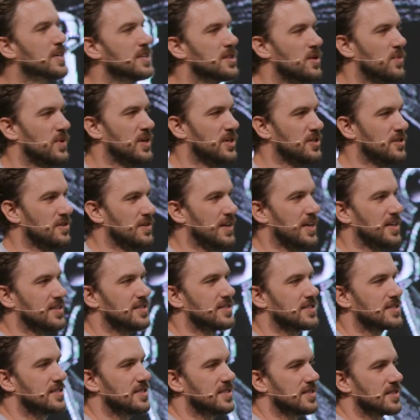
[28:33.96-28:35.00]
in the
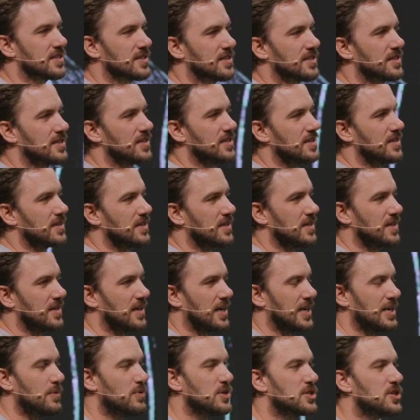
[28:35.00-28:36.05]
wilderness,
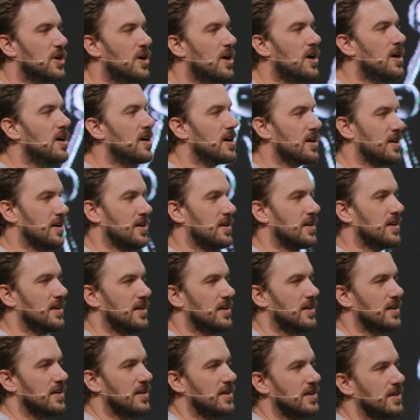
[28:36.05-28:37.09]
and it was hard.
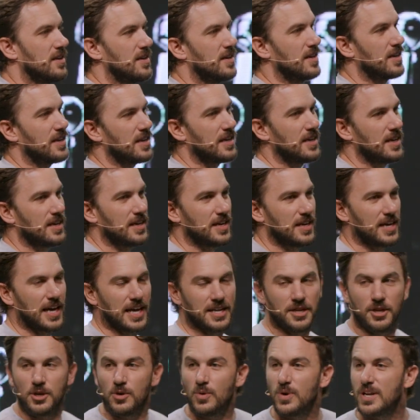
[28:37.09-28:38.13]

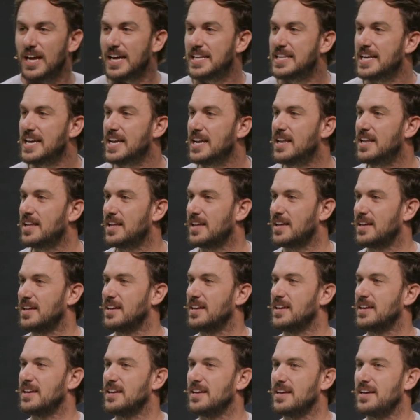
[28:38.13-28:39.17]
And you know what I did?
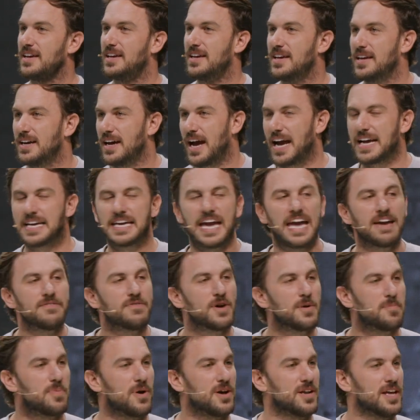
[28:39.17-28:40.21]
I gave
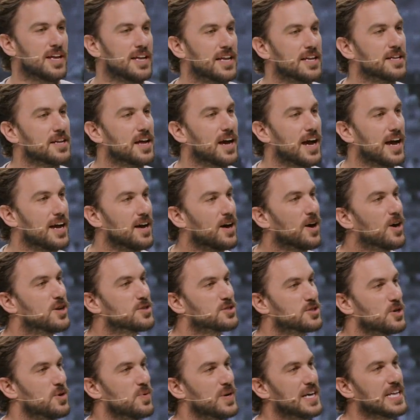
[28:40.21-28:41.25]
up on it, and I
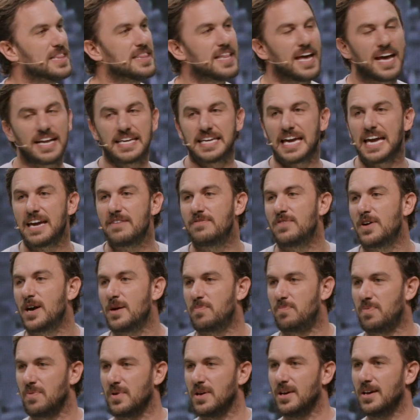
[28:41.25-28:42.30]
also, in that, gave
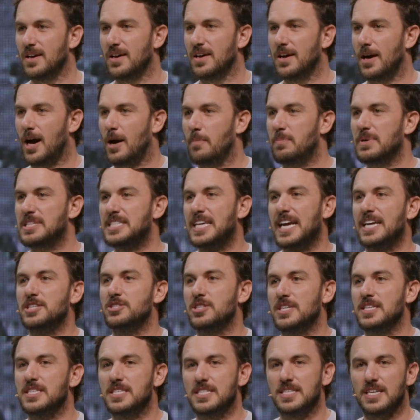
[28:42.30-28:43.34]
up on
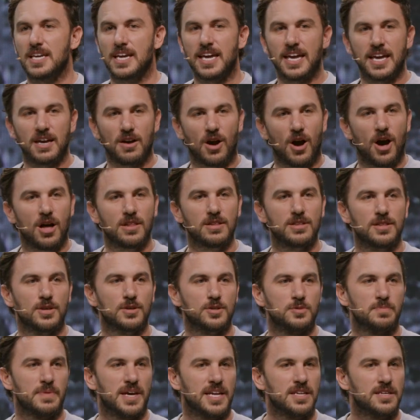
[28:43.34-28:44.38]
potentially seeing all of
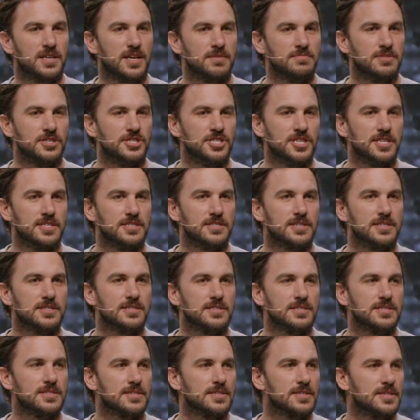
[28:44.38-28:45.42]
those men come to
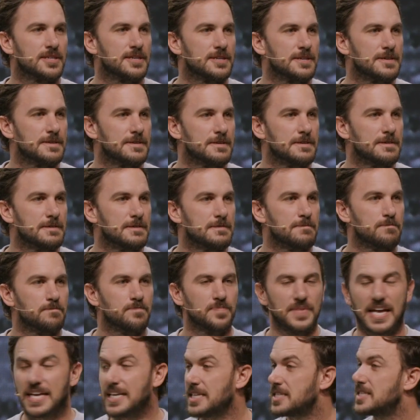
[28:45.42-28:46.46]
Jesus.
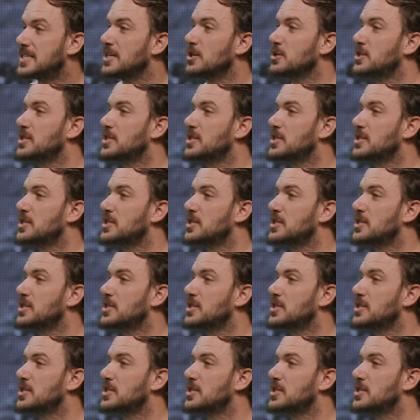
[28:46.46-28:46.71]
And it's still